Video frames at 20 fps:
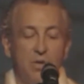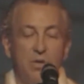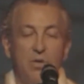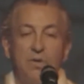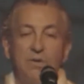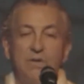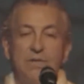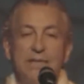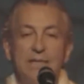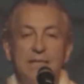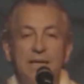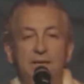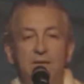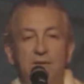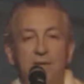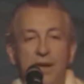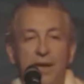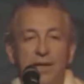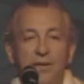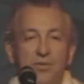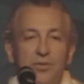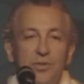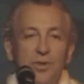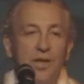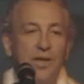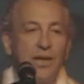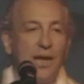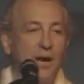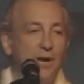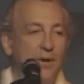So you see that
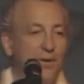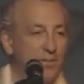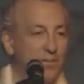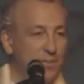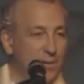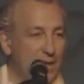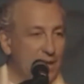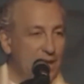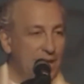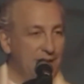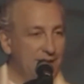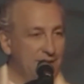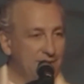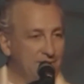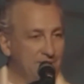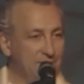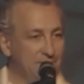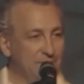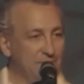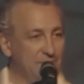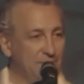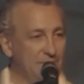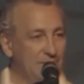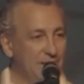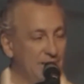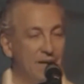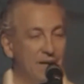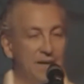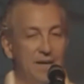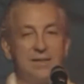actually our brain
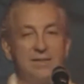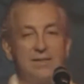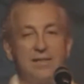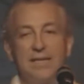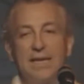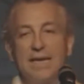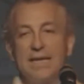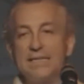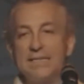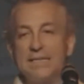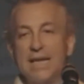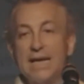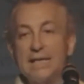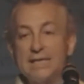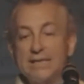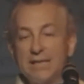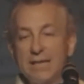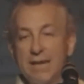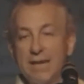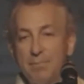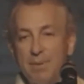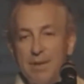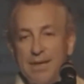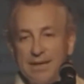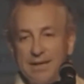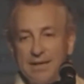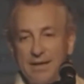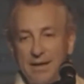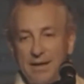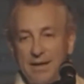is an exact
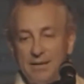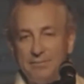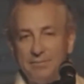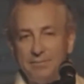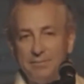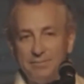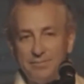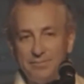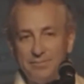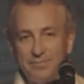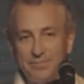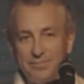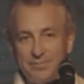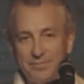replica